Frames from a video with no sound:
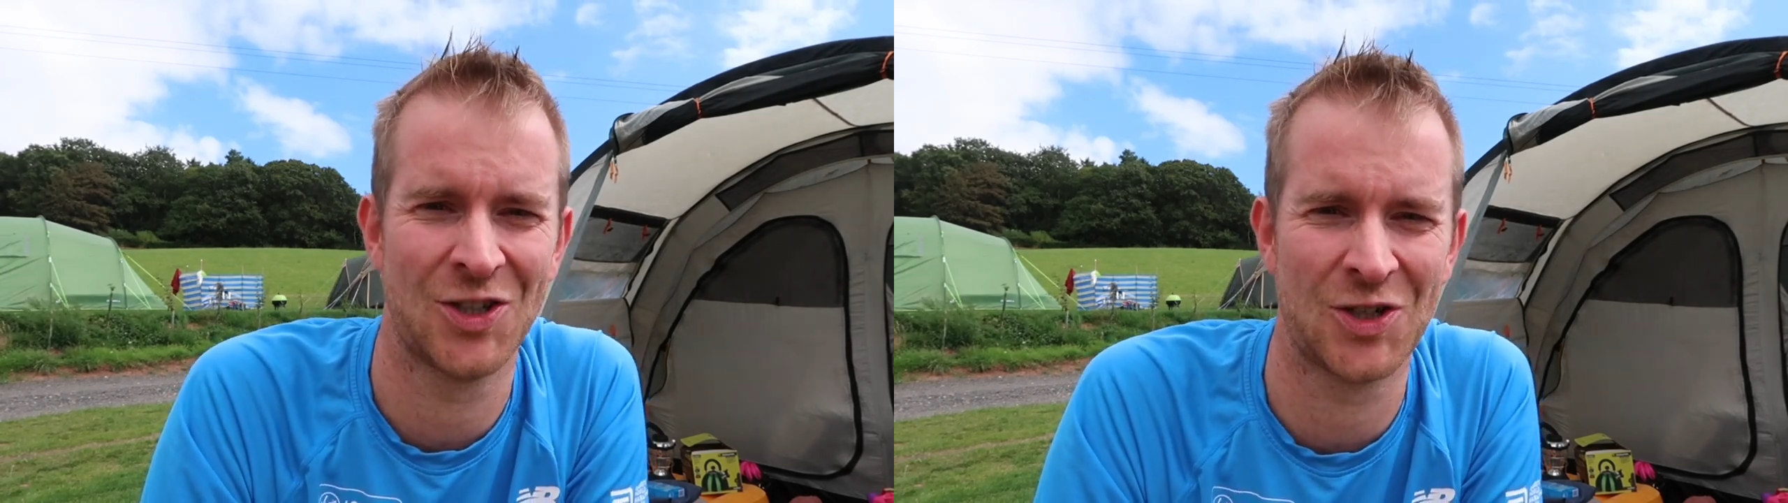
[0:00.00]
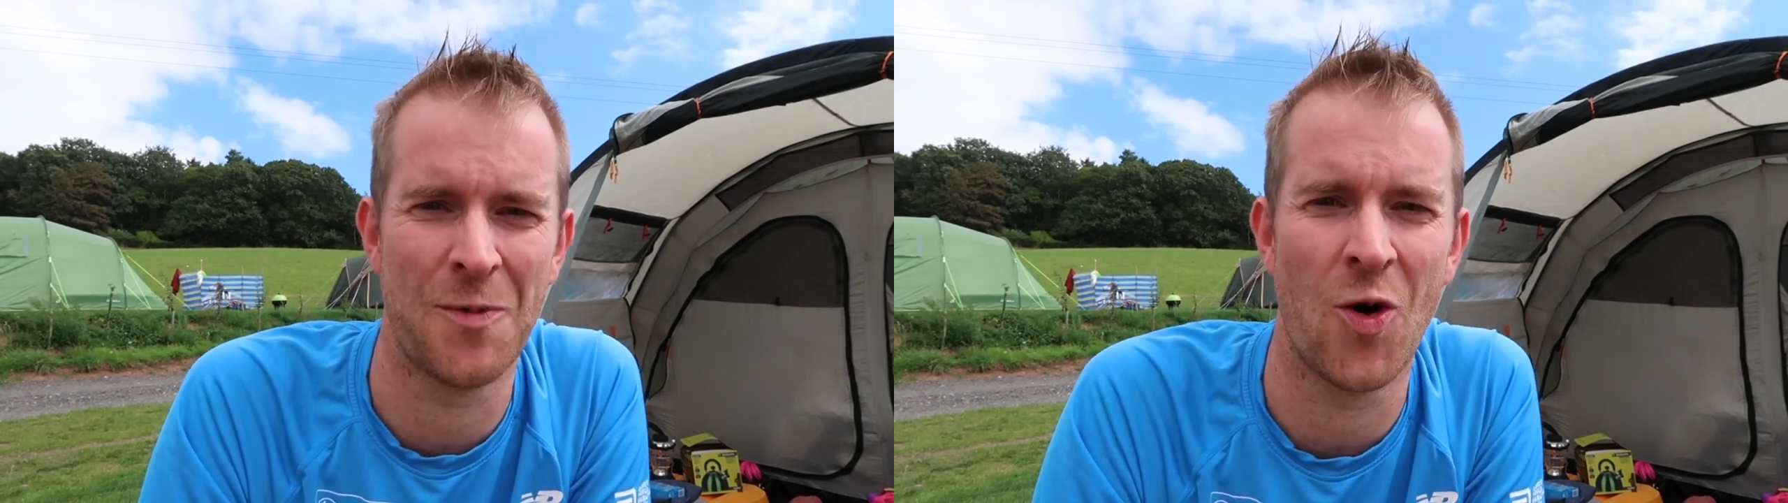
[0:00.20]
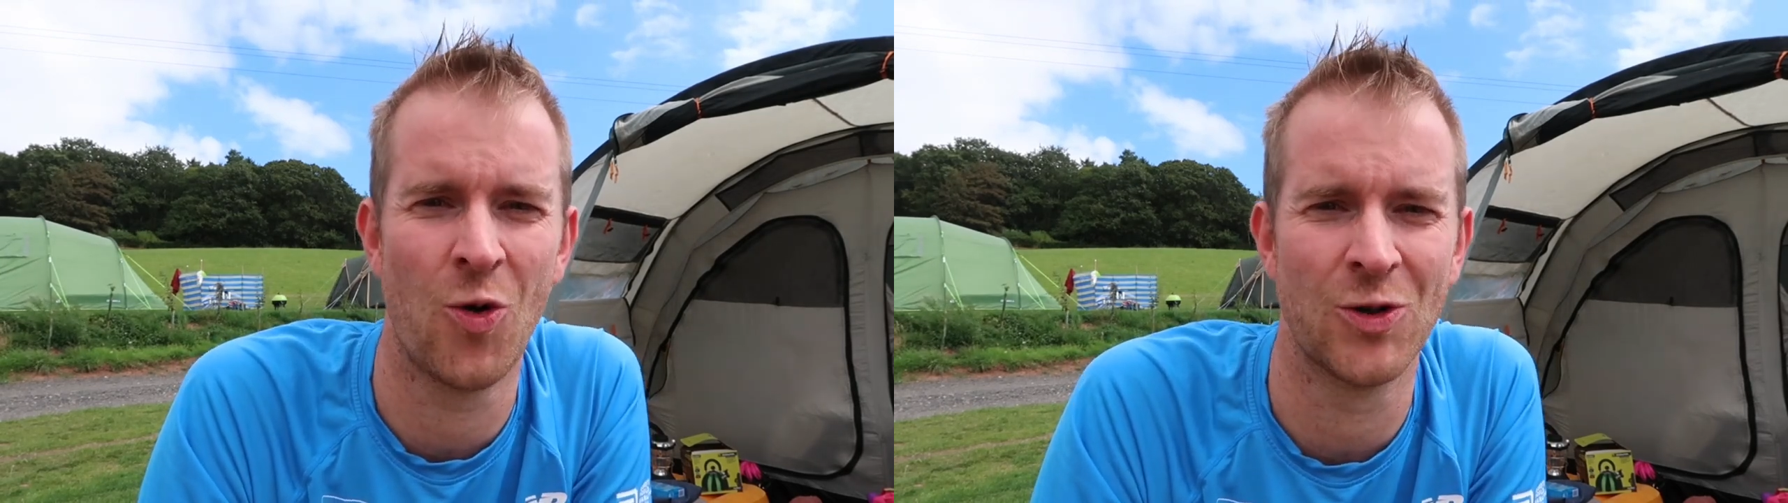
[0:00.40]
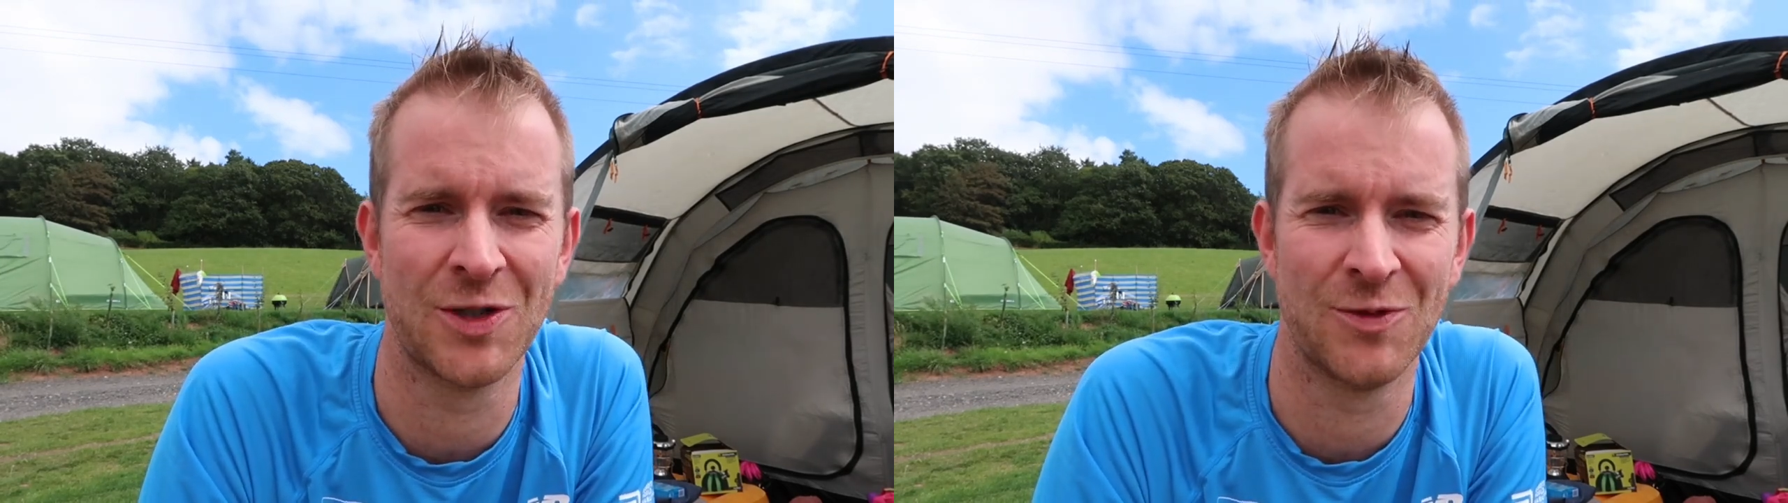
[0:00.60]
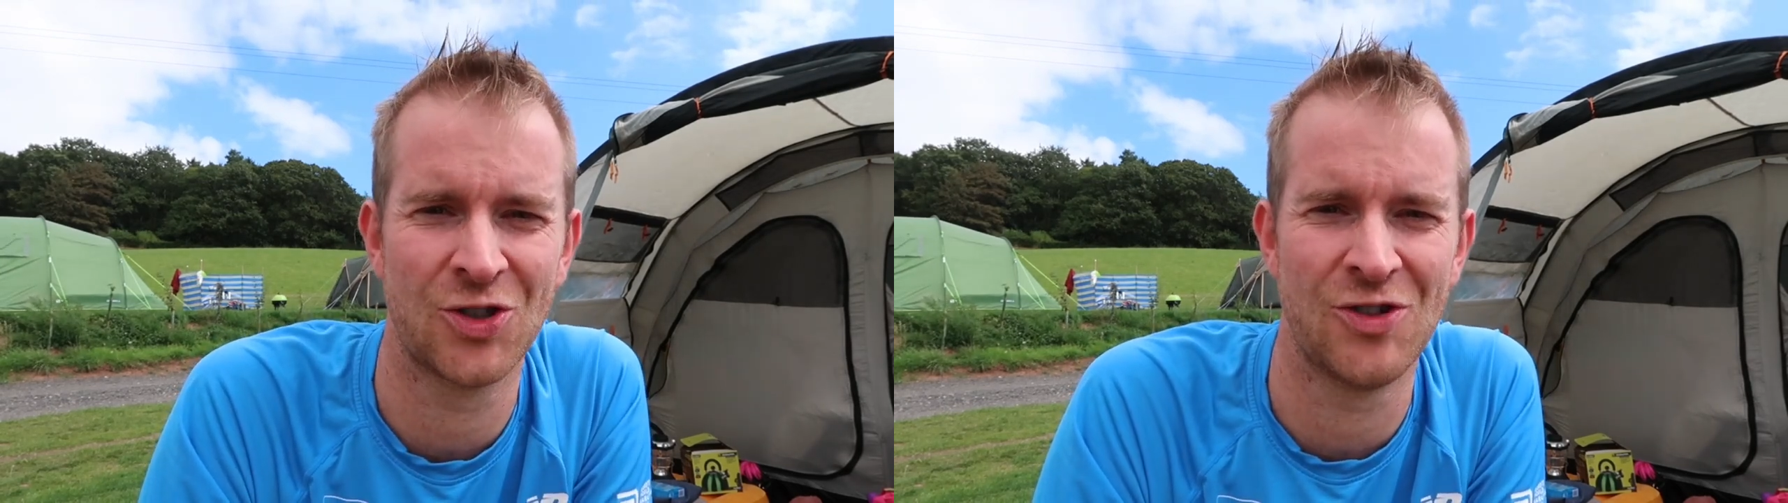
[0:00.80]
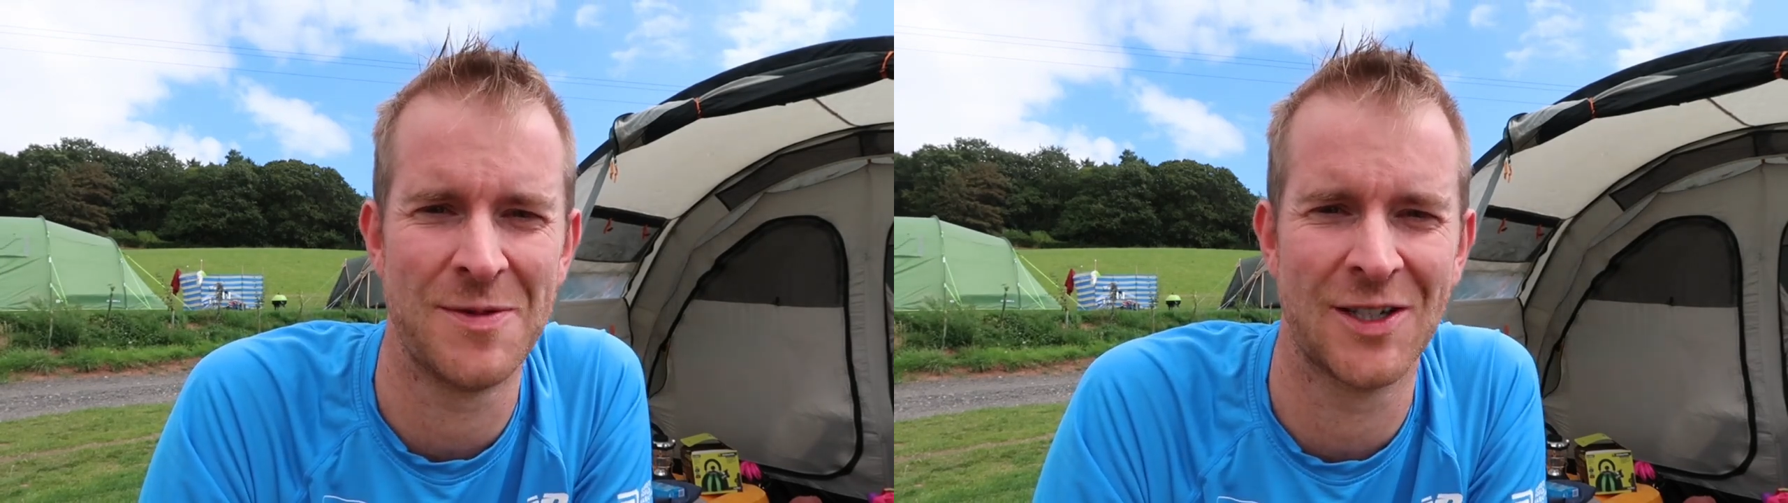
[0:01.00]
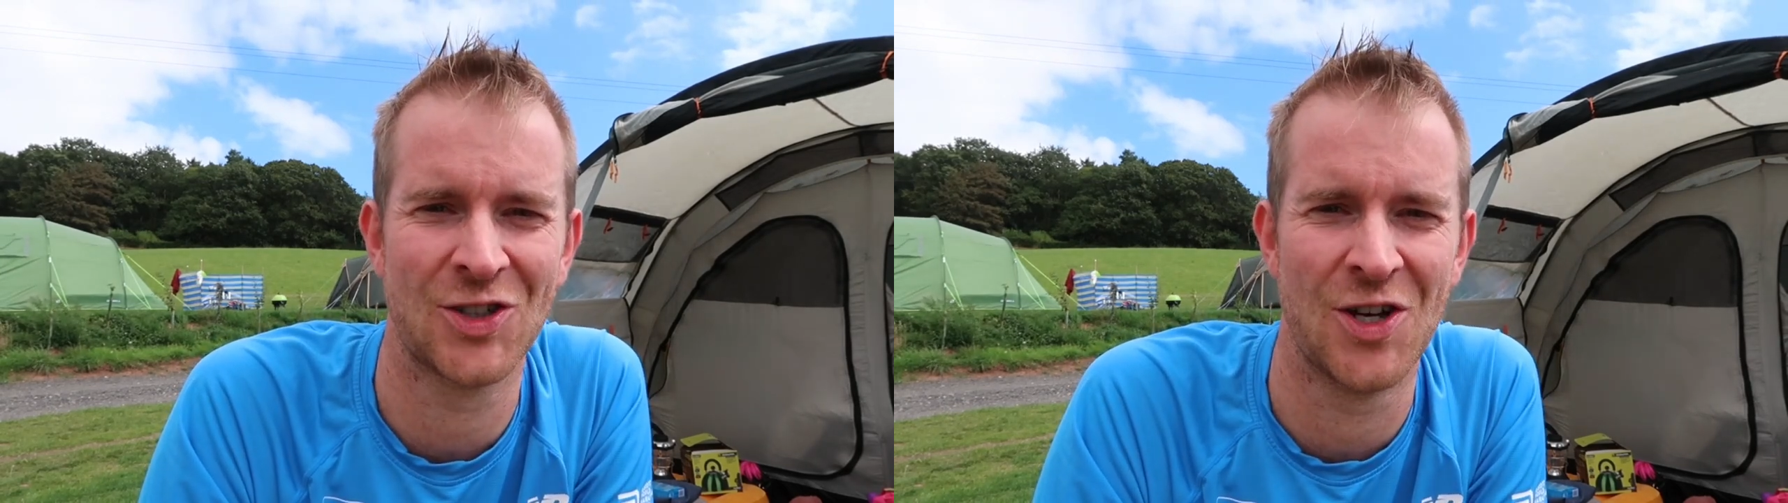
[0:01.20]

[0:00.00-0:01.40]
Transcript: to some awesome streaming